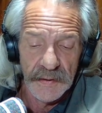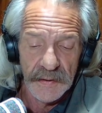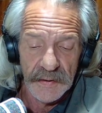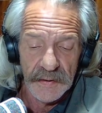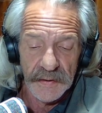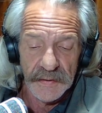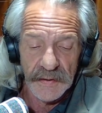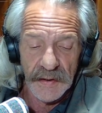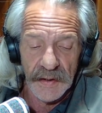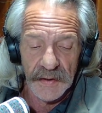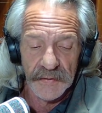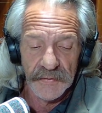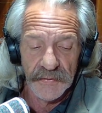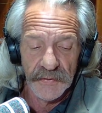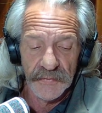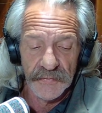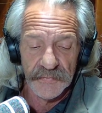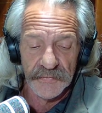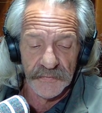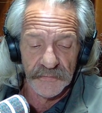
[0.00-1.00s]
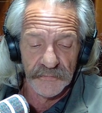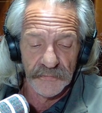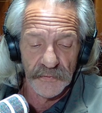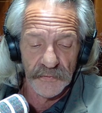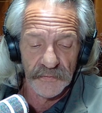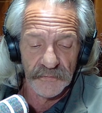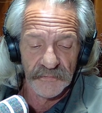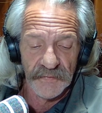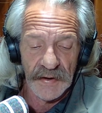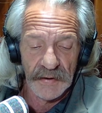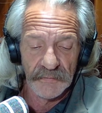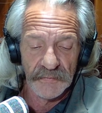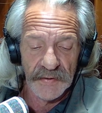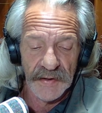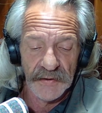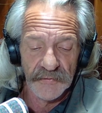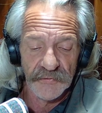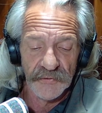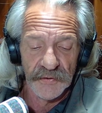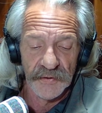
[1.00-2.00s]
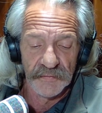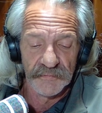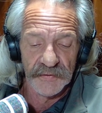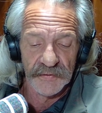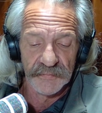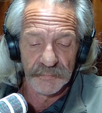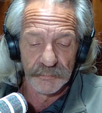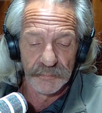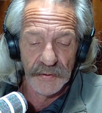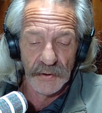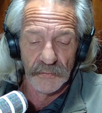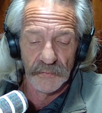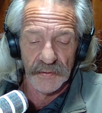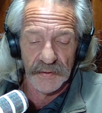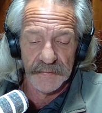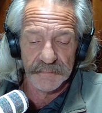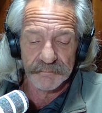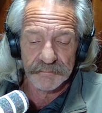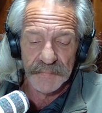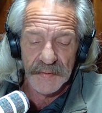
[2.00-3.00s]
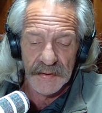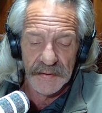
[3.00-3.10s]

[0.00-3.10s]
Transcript: cannot use it for the foundation of his building